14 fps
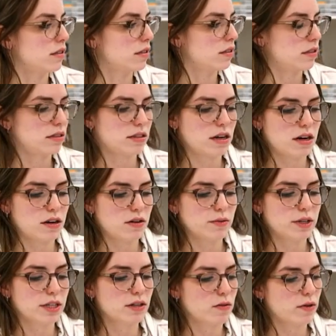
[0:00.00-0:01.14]
So
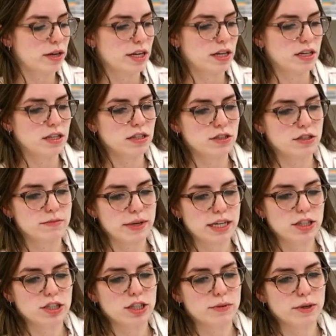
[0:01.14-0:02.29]
we're going to make
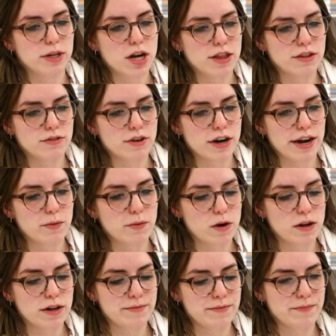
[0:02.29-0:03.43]
sure we're on the right one.